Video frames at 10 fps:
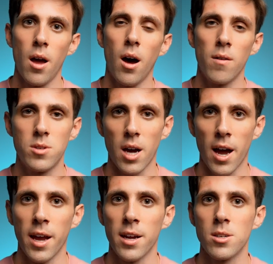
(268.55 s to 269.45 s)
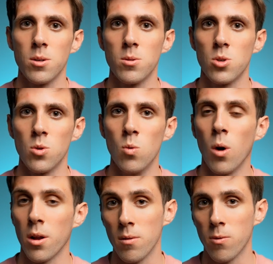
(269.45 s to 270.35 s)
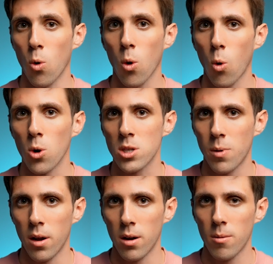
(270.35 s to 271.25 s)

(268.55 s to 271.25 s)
of dying due to one of the four horsemen.